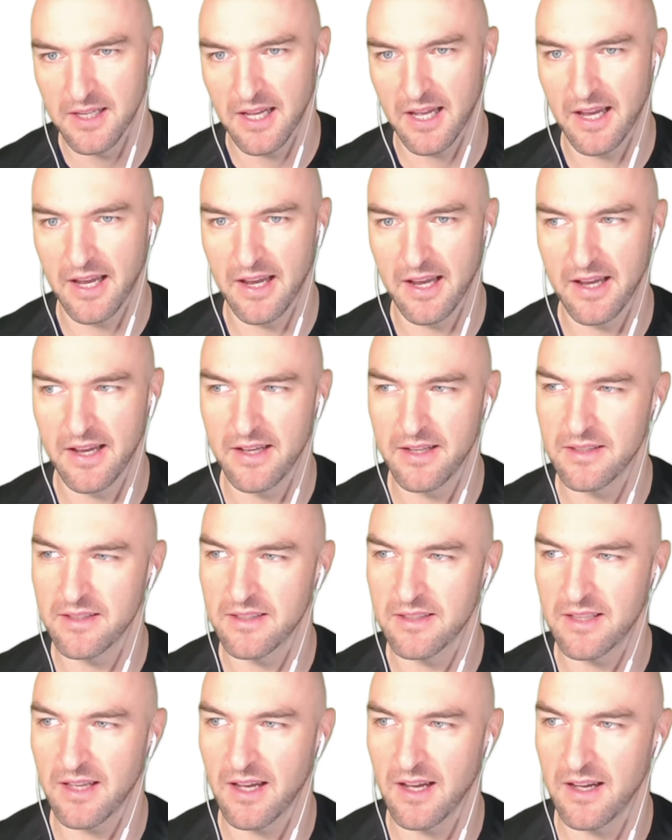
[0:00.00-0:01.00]

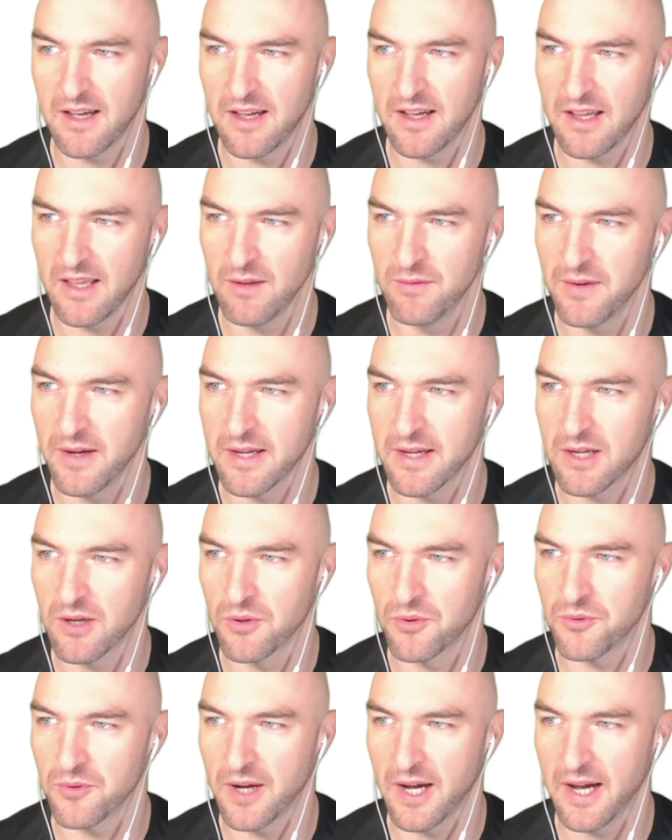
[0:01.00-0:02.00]
And if I go
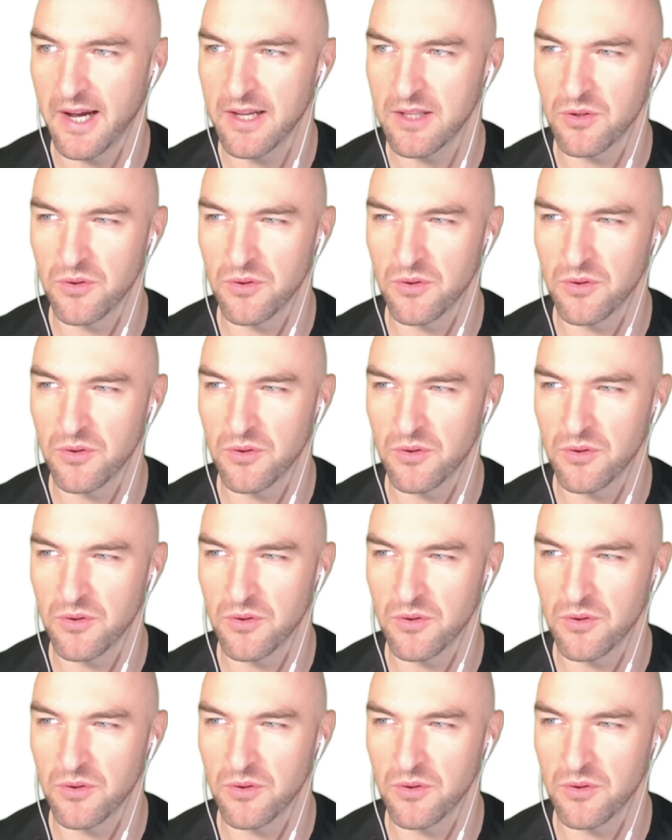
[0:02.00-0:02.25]
right,